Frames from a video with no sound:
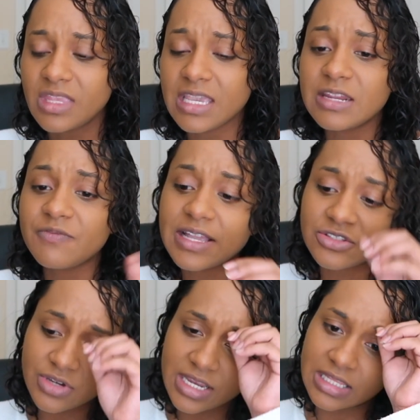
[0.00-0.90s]
and if I
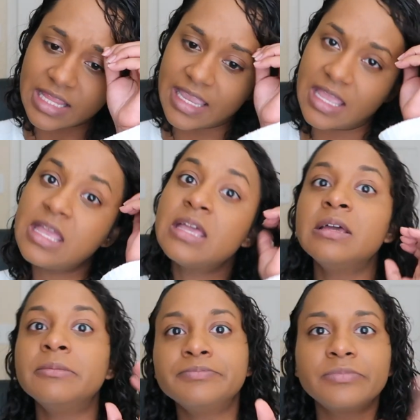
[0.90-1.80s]
drink like
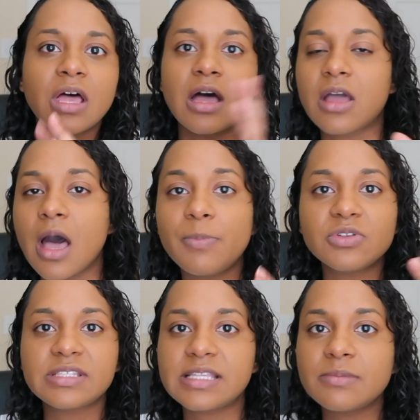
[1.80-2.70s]
a couple
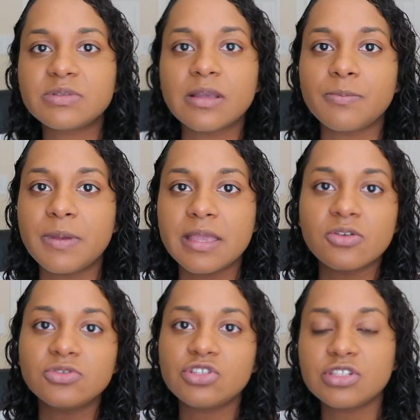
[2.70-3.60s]
sips of
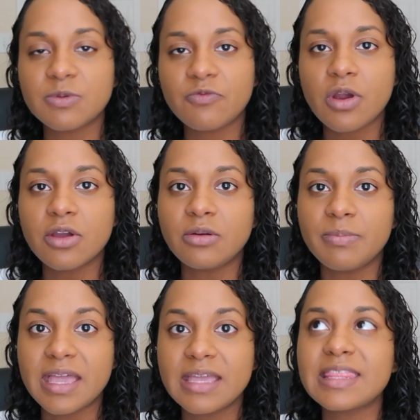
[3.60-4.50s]
pickle juice before I go to
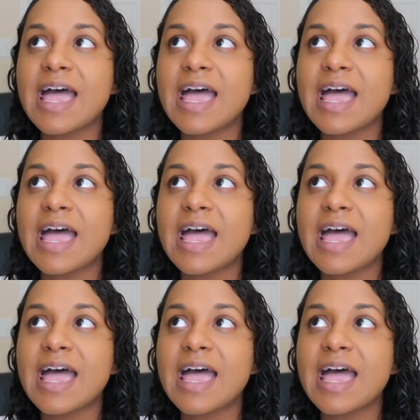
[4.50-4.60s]
bed,